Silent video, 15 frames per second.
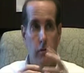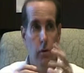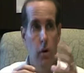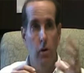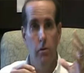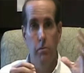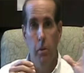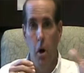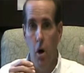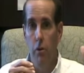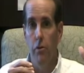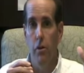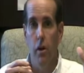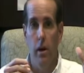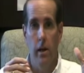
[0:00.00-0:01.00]
as far as ball
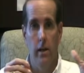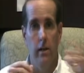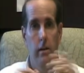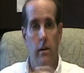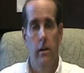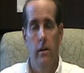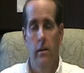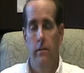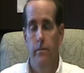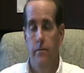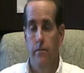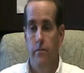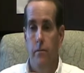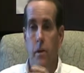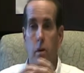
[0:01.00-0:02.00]
flight,
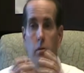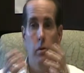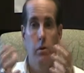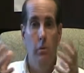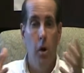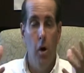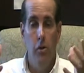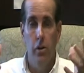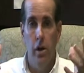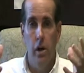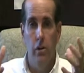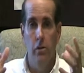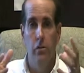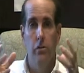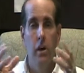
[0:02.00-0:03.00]
is what the ball
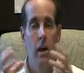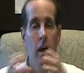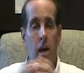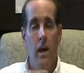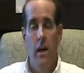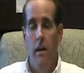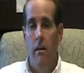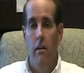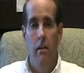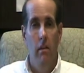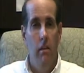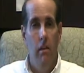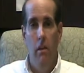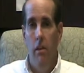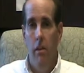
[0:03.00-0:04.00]
does,
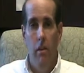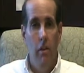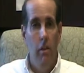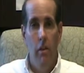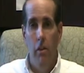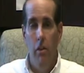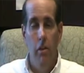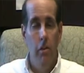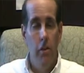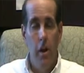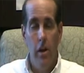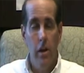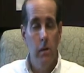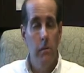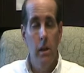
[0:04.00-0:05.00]

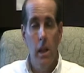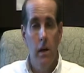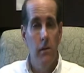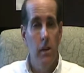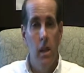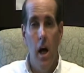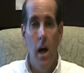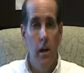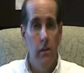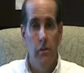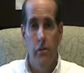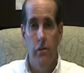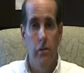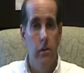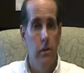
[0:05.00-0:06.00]
they're going to be loving
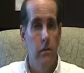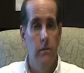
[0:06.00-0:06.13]
life.